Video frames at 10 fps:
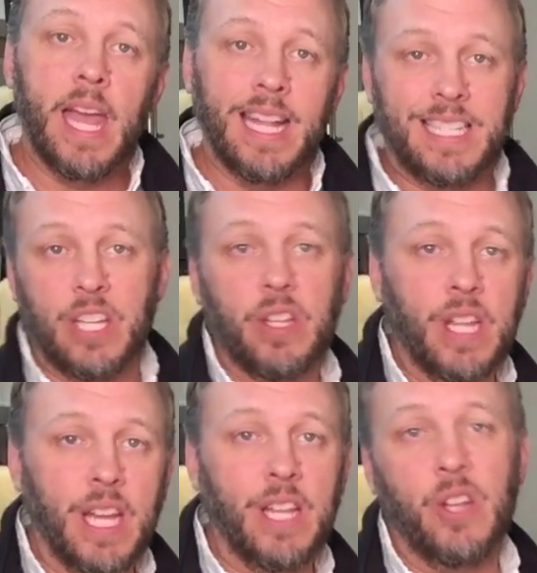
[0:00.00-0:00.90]
Until
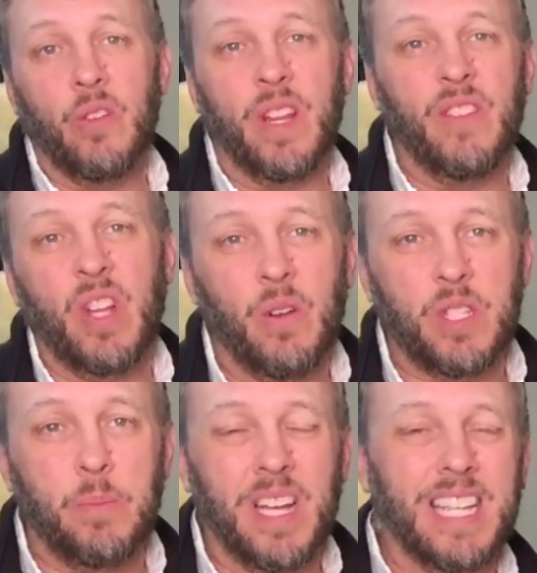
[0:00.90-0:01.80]
then, you don't even know
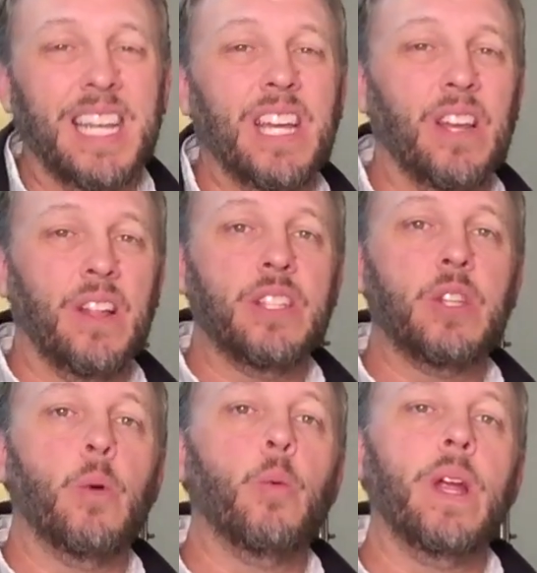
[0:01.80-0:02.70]
it's a big deal.
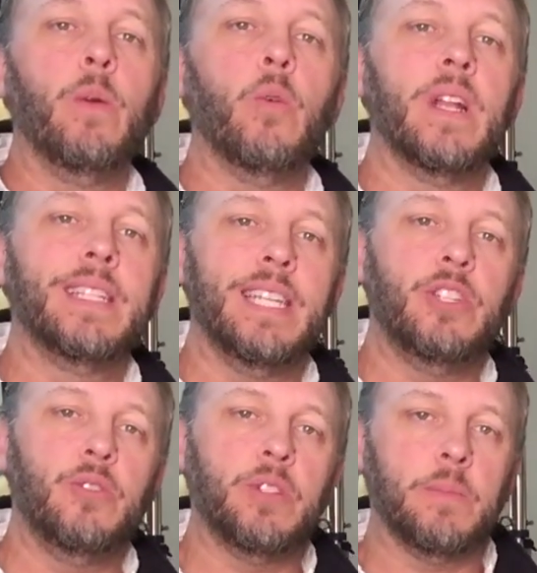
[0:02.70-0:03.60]
So we want to
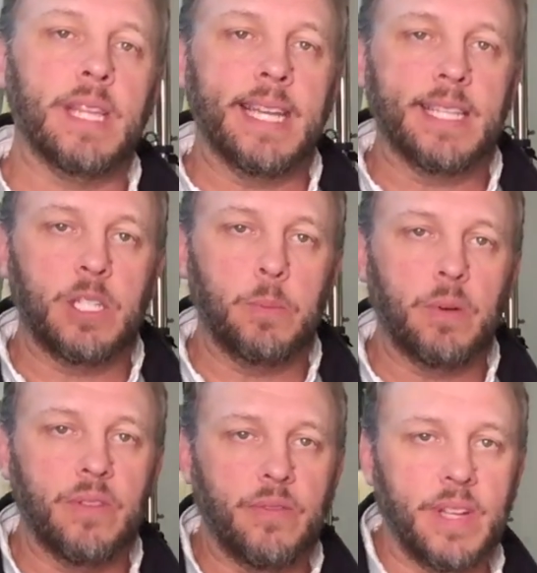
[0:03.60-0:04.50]
teach you some things to
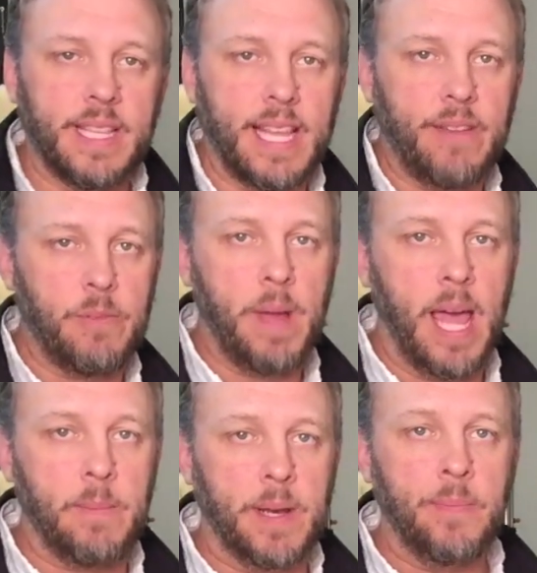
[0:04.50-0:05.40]
prevent that from
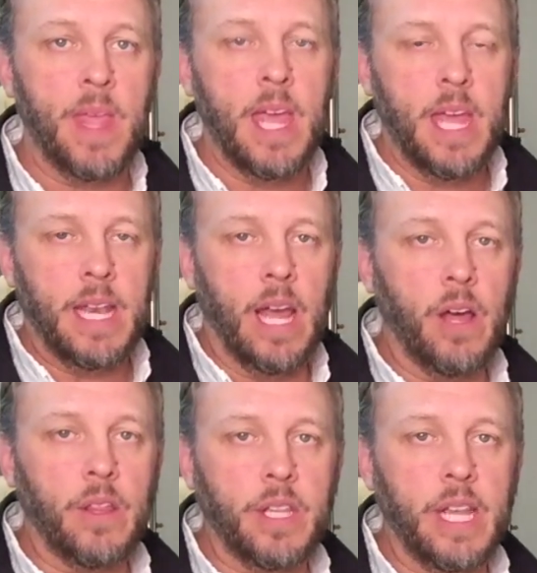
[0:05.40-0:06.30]
happening.
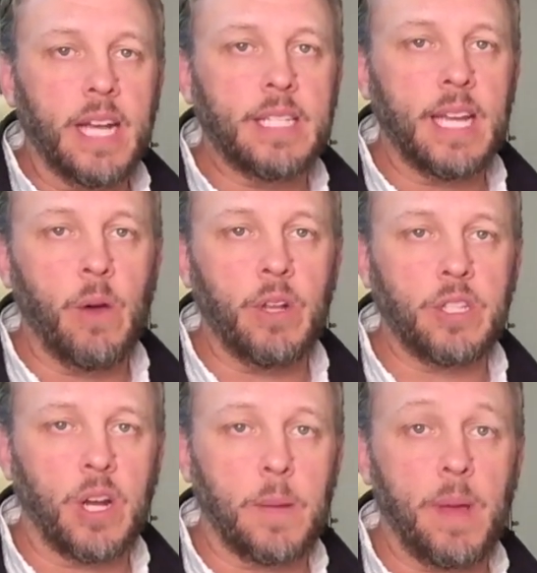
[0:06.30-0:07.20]
Now, the next thing I want
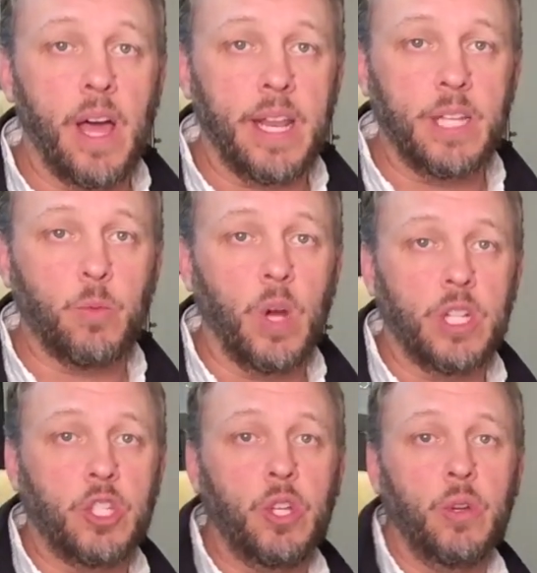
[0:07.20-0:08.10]
to talk about is
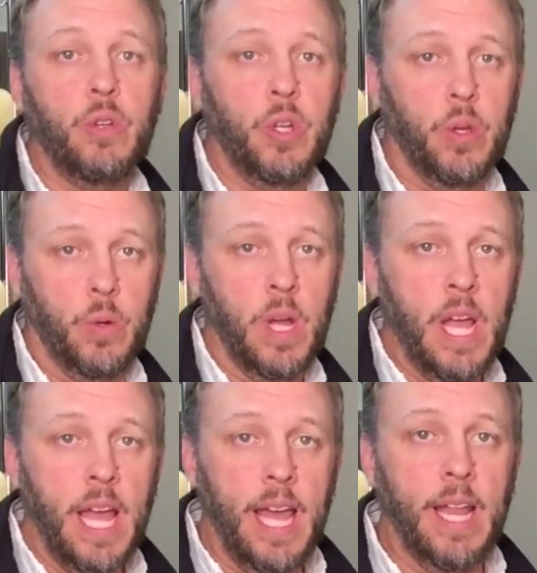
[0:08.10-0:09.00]
what to do.
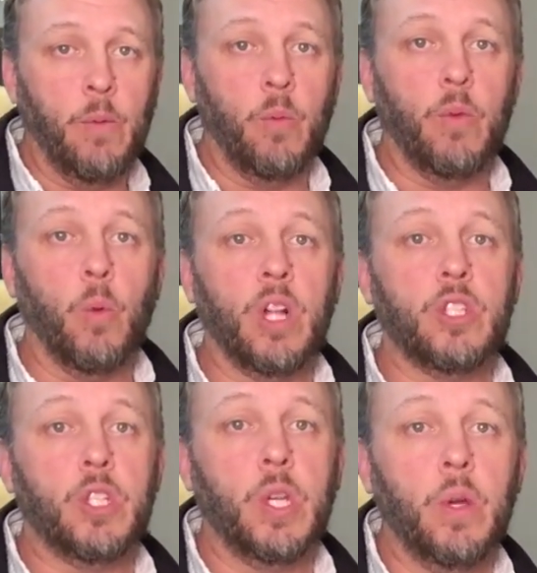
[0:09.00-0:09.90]
And
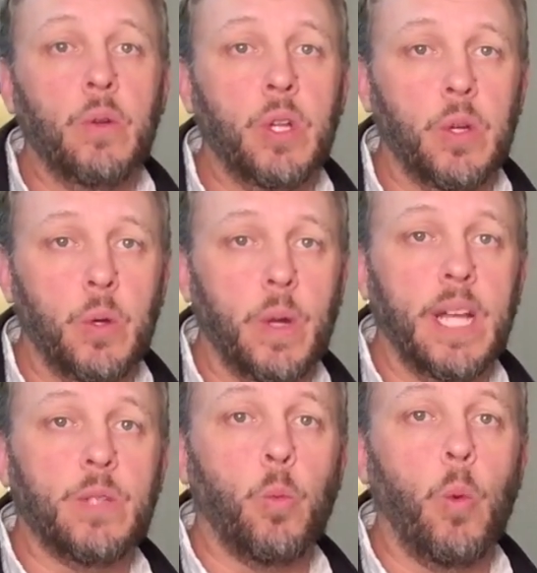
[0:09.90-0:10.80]
what to do
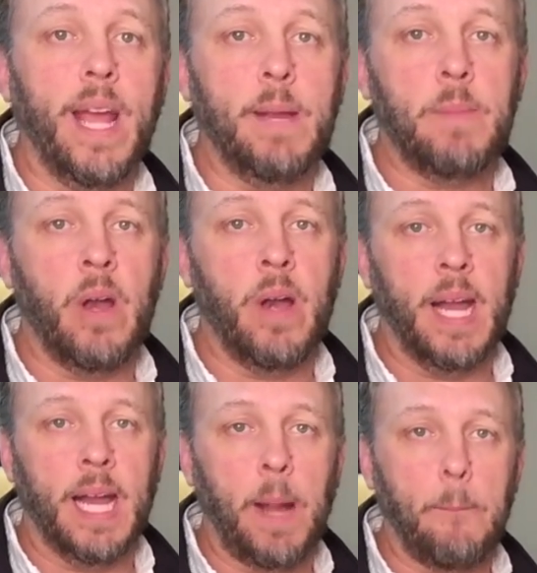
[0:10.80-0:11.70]
is weight
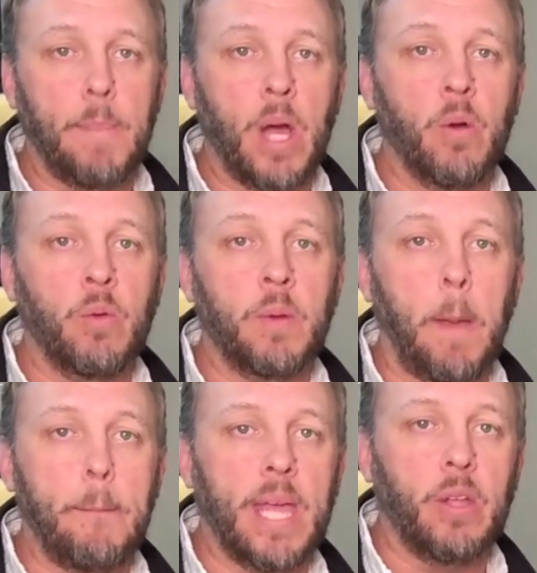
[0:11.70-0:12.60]
bearing,
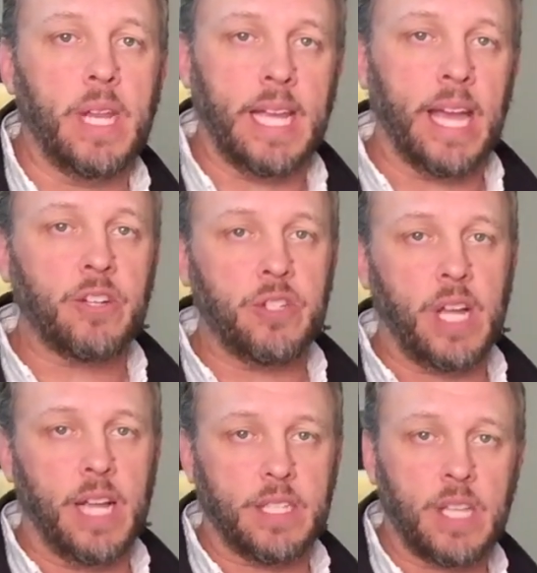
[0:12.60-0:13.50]
bone building
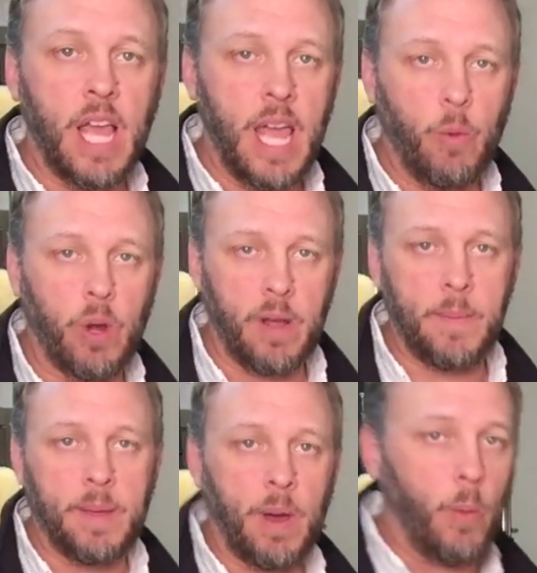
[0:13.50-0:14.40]
exercises. And what do I
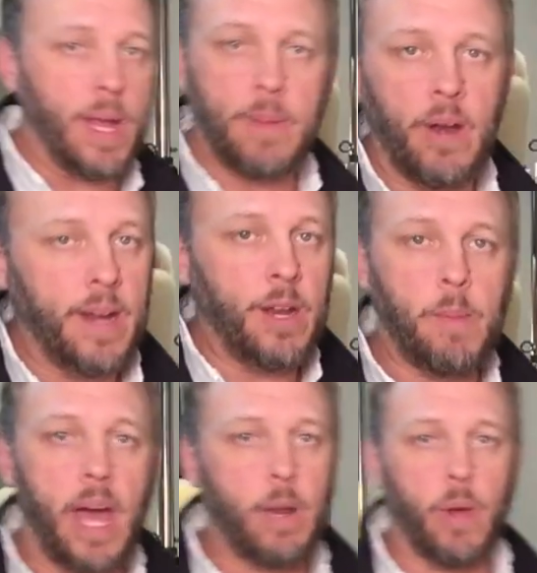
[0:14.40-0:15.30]
mean by weight bearing? Your
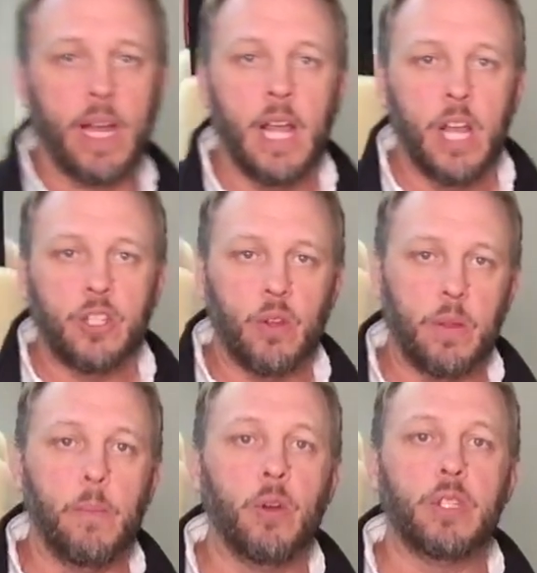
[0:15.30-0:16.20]
body weight. So
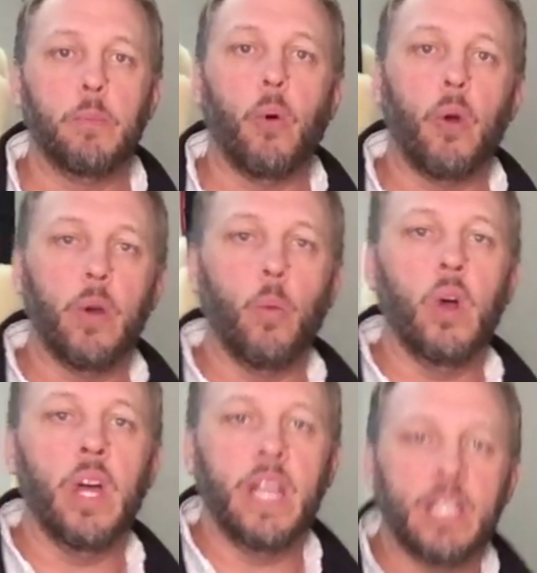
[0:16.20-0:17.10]
the most important
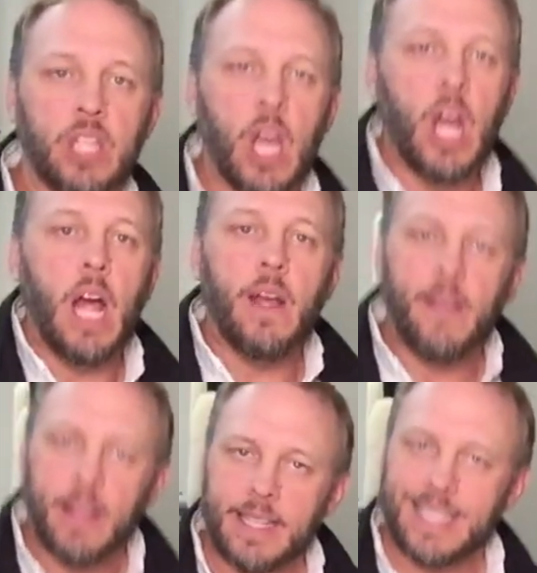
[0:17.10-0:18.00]
one is
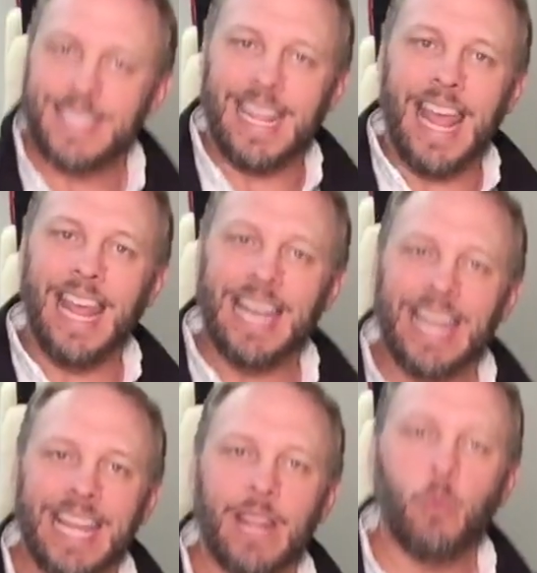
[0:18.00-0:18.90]

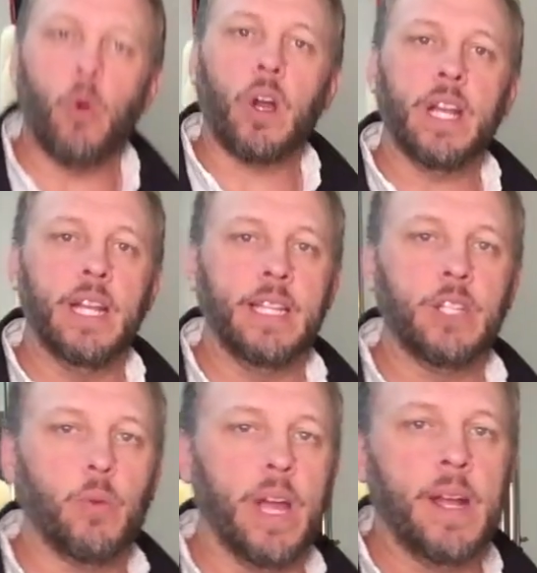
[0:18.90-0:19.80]
standing and working in
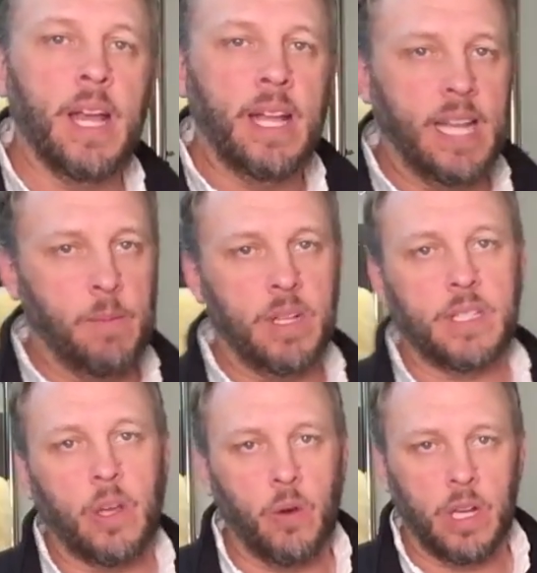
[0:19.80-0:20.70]
this way. Now I'm going
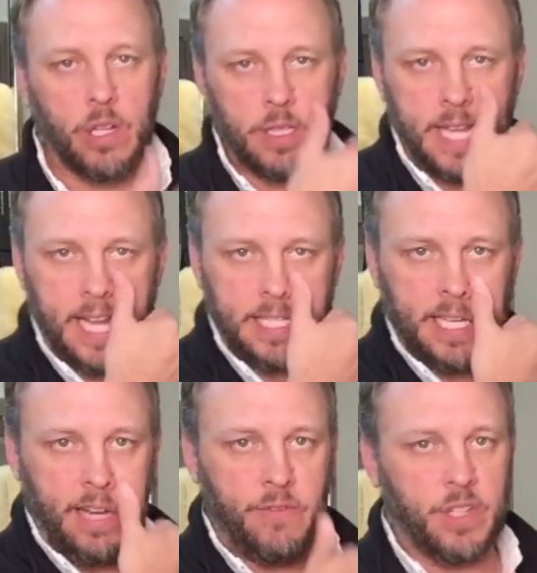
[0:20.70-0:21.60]
to go on a little
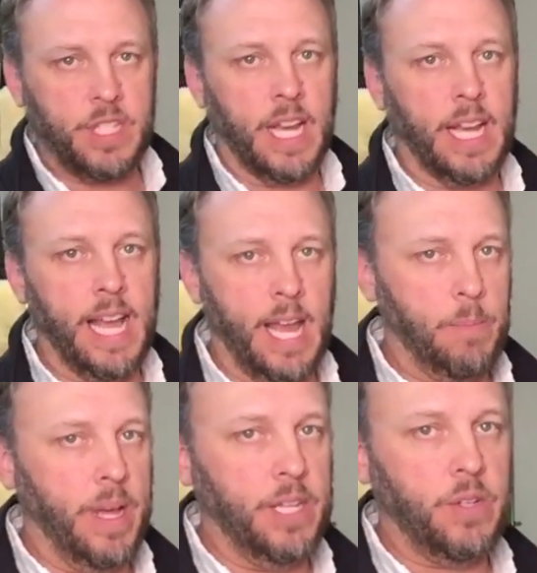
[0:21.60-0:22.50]
tangent here for a second. I had a
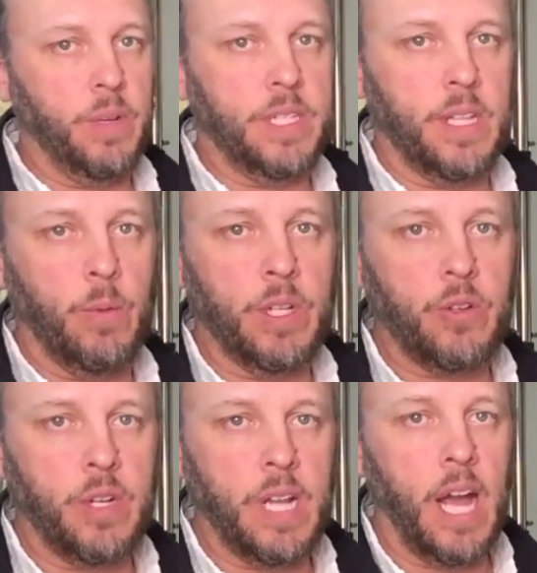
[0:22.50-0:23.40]
patient recently went
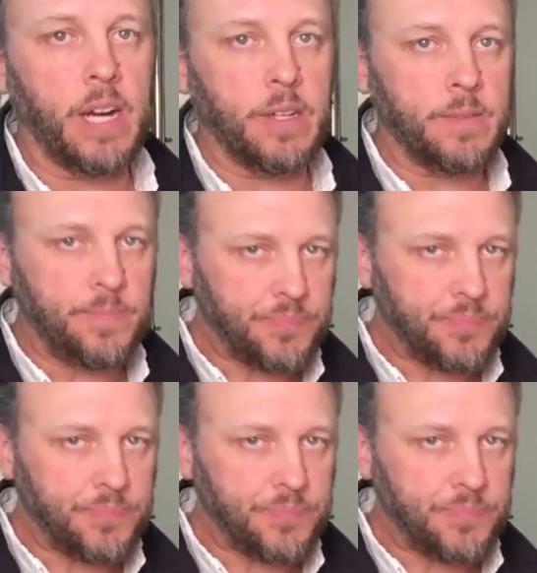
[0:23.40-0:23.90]
to her doctor,